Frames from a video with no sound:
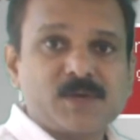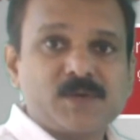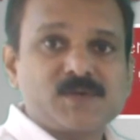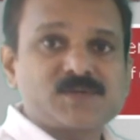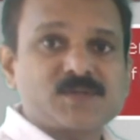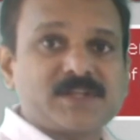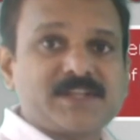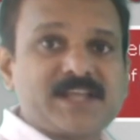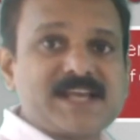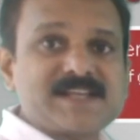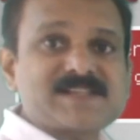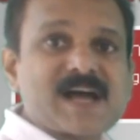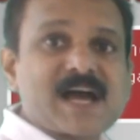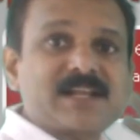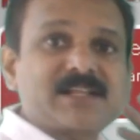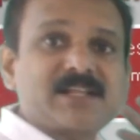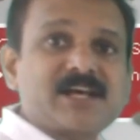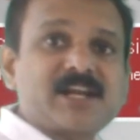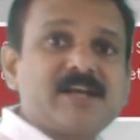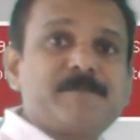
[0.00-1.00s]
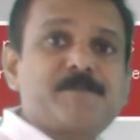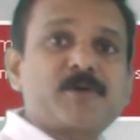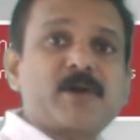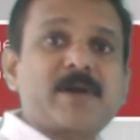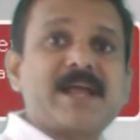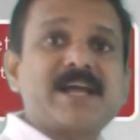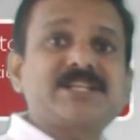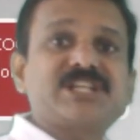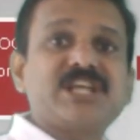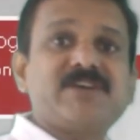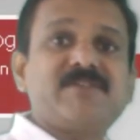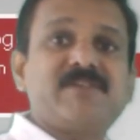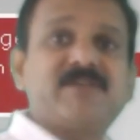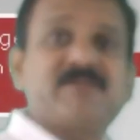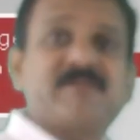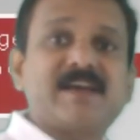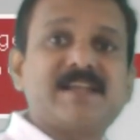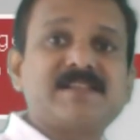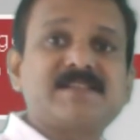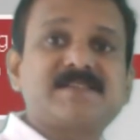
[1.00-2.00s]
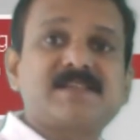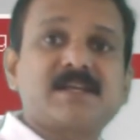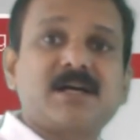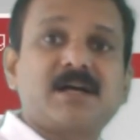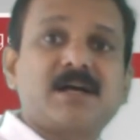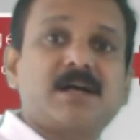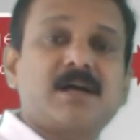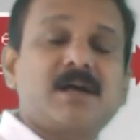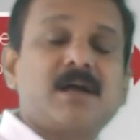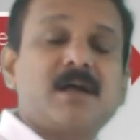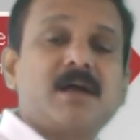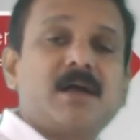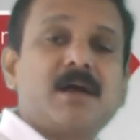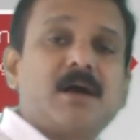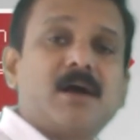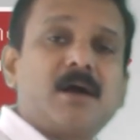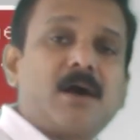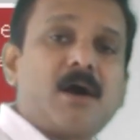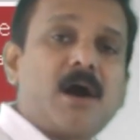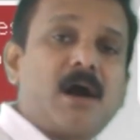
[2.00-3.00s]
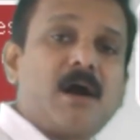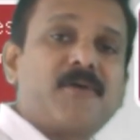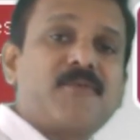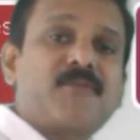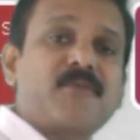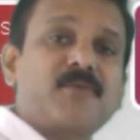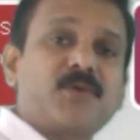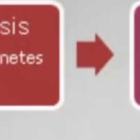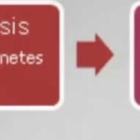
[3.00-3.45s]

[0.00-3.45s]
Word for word: So these are the reproductive events uh, of